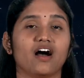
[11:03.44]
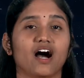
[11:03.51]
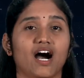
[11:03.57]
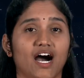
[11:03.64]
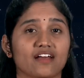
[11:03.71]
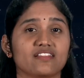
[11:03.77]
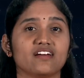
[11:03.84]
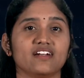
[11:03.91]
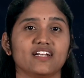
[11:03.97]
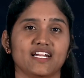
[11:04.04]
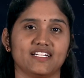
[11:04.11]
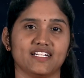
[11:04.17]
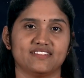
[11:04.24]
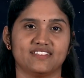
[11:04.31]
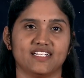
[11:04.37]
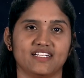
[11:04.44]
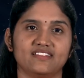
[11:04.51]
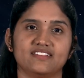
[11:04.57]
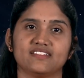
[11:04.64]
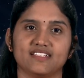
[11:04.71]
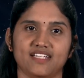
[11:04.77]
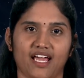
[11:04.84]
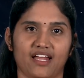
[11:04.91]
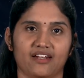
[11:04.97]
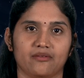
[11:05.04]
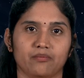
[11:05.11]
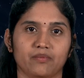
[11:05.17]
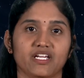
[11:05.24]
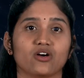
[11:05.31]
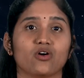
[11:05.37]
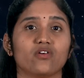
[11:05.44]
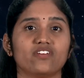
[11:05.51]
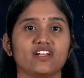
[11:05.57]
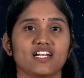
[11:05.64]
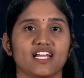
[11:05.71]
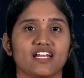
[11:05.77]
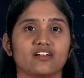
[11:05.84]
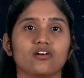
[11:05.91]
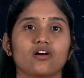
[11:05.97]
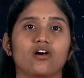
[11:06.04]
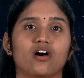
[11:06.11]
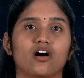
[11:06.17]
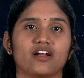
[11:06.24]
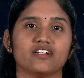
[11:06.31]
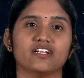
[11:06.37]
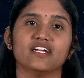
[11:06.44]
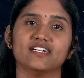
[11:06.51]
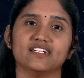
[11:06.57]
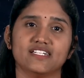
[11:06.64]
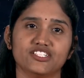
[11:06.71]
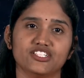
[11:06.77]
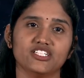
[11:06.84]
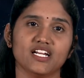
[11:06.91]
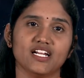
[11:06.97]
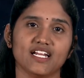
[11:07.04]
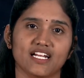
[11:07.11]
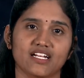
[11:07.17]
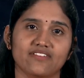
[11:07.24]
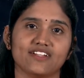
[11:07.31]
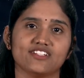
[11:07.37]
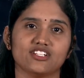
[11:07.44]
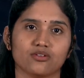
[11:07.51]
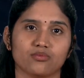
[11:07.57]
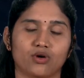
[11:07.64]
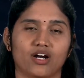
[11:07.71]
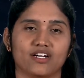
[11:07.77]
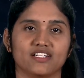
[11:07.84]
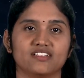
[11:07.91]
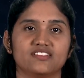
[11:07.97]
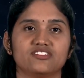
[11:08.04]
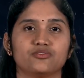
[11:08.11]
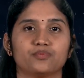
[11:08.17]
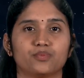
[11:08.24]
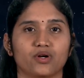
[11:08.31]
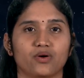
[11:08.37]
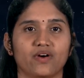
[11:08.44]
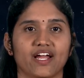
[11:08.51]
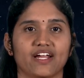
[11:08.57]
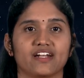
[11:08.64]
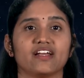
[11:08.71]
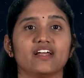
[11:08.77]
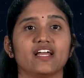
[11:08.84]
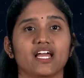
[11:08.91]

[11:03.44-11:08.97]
Other data sets can be overlain on digital elevation models to provide